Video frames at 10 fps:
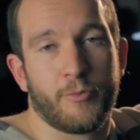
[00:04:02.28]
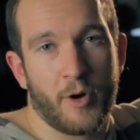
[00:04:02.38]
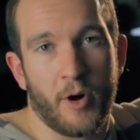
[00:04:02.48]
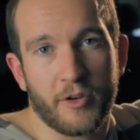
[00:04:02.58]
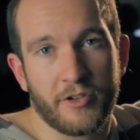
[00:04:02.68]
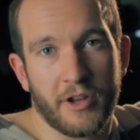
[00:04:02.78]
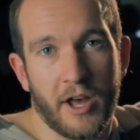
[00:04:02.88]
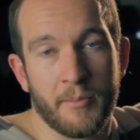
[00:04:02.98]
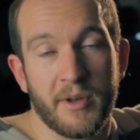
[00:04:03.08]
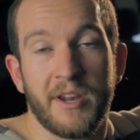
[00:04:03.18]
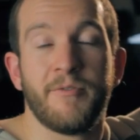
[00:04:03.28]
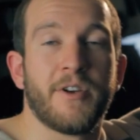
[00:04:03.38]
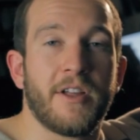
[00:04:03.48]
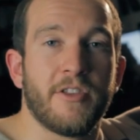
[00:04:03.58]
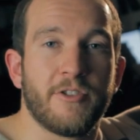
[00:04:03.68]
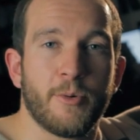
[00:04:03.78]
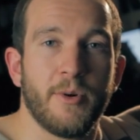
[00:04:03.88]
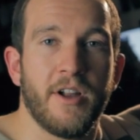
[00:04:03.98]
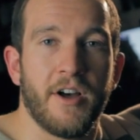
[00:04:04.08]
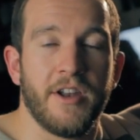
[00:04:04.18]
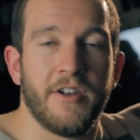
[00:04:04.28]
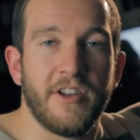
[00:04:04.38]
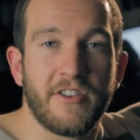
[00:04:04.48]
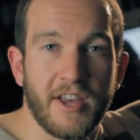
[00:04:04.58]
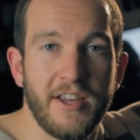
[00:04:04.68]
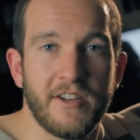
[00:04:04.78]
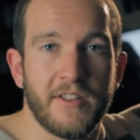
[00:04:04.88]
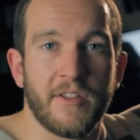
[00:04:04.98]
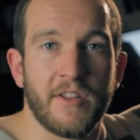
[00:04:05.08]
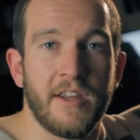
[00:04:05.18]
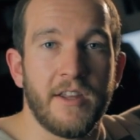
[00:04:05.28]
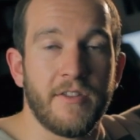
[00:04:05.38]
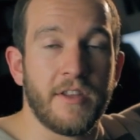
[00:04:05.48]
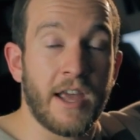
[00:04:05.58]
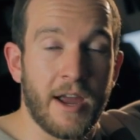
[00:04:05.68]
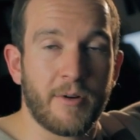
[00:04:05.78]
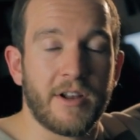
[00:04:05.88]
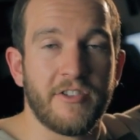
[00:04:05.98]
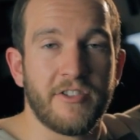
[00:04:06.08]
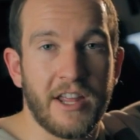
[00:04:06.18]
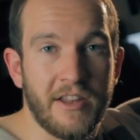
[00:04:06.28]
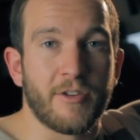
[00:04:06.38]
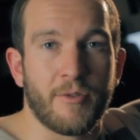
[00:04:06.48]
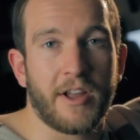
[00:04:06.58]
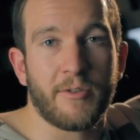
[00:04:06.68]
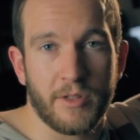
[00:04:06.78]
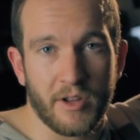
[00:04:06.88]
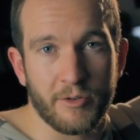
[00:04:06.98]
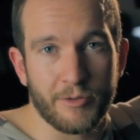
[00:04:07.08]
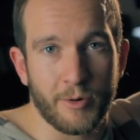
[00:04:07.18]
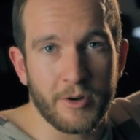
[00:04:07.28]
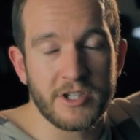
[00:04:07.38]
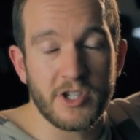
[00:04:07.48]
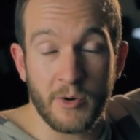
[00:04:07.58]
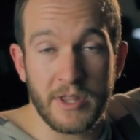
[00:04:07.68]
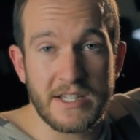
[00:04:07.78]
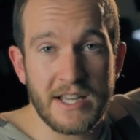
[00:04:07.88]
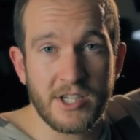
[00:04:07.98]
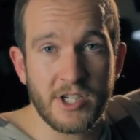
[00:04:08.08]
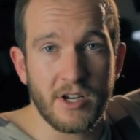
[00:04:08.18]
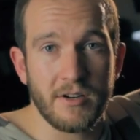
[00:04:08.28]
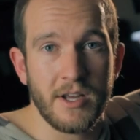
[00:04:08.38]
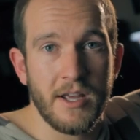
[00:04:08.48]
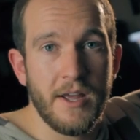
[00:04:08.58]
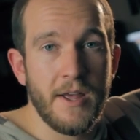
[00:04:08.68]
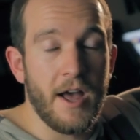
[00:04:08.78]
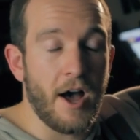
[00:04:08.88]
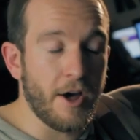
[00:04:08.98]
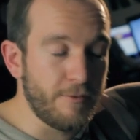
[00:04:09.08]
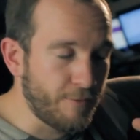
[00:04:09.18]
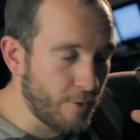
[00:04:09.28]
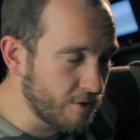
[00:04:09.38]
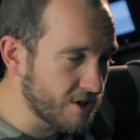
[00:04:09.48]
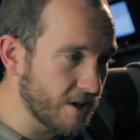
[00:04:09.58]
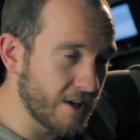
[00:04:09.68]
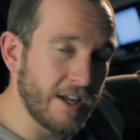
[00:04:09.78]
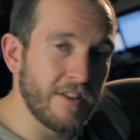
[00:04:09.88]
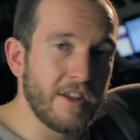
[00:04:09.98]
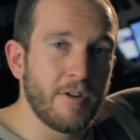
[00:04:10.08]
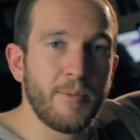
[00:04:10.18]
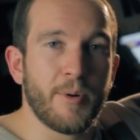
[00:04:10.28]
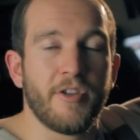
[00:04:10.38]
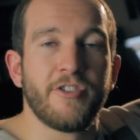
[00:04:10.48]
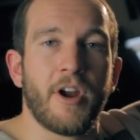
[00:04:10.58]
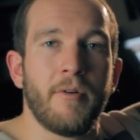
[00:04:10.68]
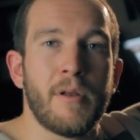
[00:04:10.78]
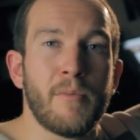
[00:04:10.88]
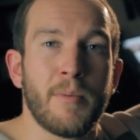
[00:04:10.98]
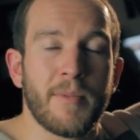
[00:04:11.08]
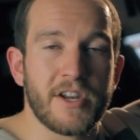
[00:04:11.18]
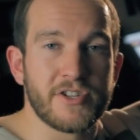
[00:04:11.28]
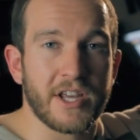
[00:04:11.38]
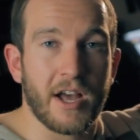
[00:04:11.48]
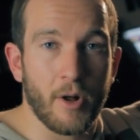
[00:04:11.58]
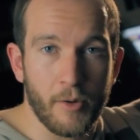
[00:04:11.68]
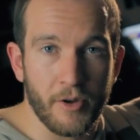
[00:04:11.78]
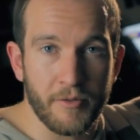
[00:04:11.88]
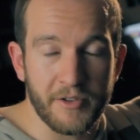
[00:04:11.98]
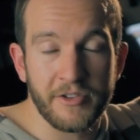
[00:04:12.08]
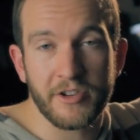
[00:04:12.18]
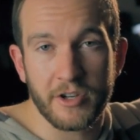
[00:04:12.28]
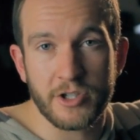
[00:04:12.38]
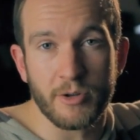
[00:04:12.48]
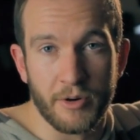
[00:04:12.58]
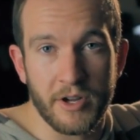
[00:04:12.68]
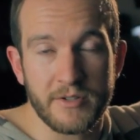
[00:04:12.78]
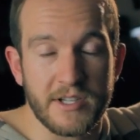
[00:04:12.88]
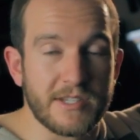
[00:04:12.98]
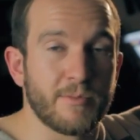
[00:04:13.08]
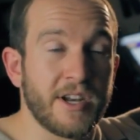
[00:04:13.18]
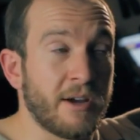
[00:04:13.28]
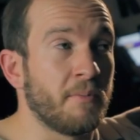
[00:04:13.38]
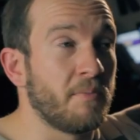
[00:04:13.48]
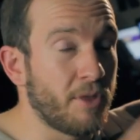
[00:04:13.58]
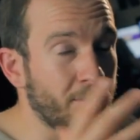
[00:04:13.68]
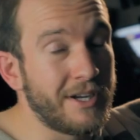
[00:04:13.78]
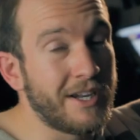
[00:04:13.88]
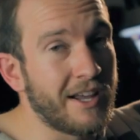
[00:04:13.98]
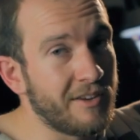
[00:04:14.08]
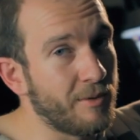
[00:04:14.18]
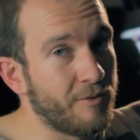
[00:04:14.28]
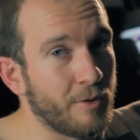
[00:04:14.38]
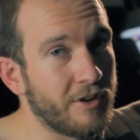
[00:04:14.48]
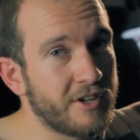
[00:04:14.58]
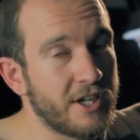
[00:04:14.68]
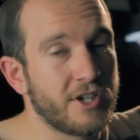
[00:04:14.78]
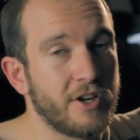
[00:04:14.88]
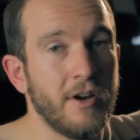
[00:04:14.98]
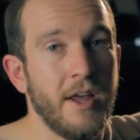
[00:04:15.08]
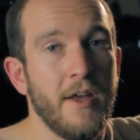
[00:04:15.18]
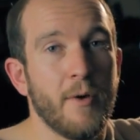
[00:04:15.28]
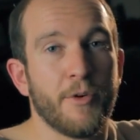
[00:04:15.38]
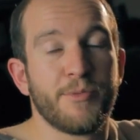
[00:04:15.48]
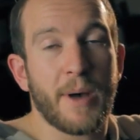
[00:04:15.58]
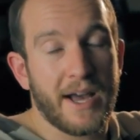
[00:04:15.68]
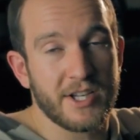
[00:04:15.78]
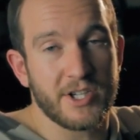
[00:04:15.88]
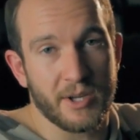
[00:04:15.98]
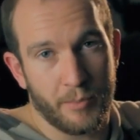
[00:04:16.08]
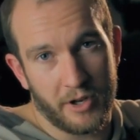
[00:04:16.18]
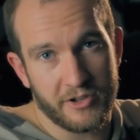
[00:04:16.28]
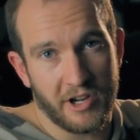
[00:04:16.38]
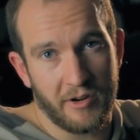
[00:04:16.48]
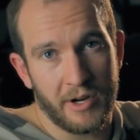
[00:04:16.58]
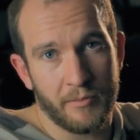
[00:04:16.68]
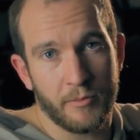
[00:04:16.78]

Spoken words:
rocks. And in fact, the storyline dictated that the aerialists interact with those rocks during the test shoot. Unfortunately, the only polystyrene we'd managed to get hold of at such short notice, we're now 3 days before the test shoot, was packaging polystyrene,